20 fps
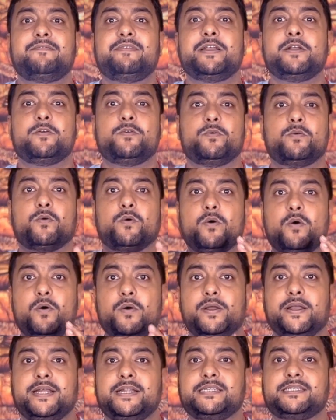we
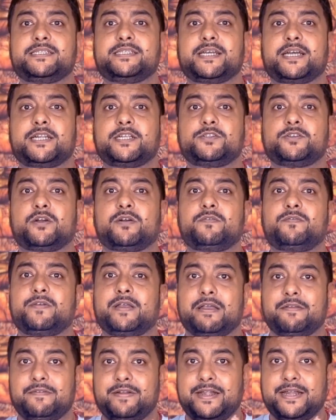go in search of
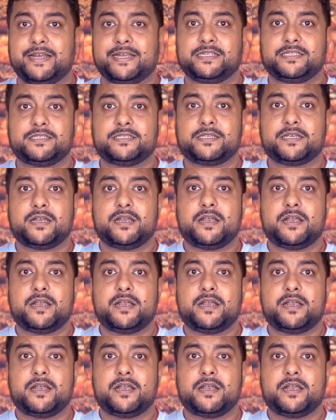evidence